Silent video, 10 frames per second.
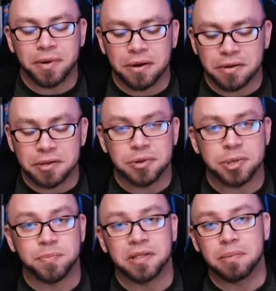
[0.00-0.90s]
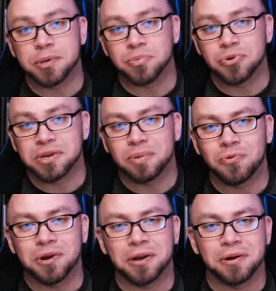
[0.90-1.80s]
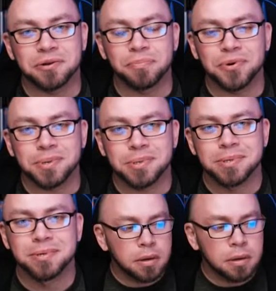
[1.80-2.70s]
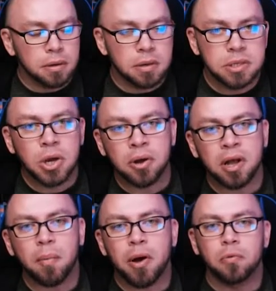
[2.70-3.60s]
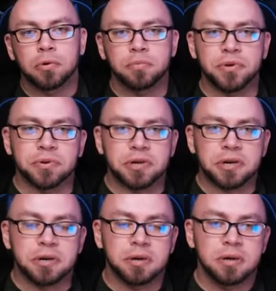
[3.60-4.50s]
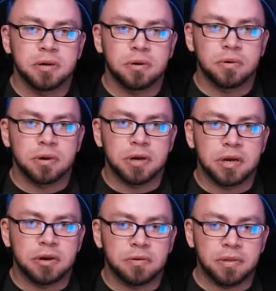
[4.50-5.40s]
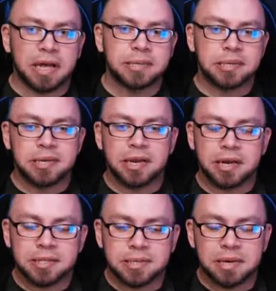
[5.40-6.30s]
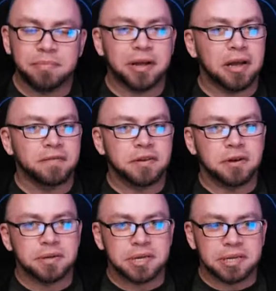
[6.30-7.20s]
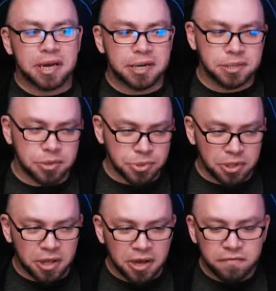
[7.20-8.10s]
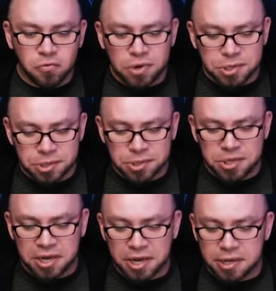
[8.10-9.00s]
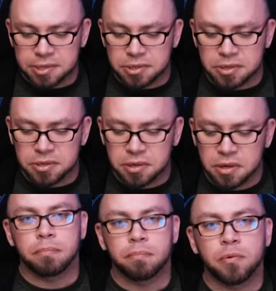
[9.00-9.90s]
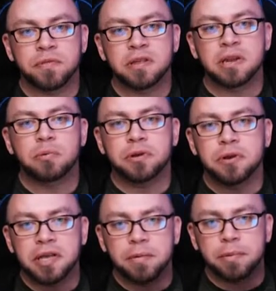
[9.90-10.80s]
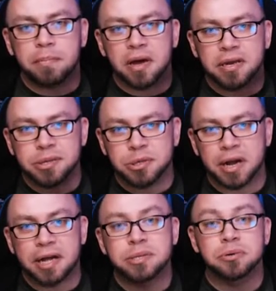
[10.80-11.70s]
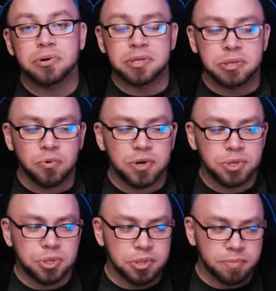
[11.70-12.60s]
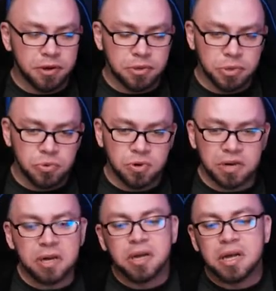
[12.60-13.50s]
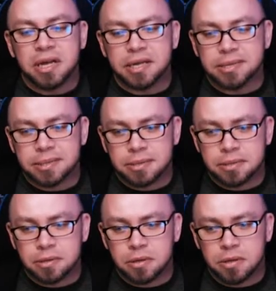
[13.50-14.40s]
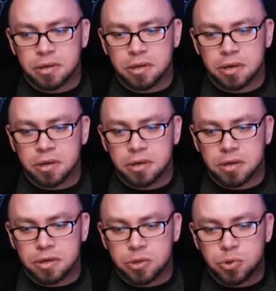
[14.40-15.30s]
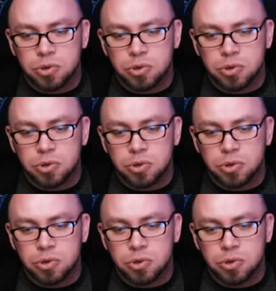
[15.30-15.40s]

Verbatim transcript: about, and you can spend that much more time working on your books. Talking about world building, you know, as I said, it can seem like kind of a daunting task. There's a lot of questions to answer. But one thing that I want you to keep in mind as you're answering these questions about your story is you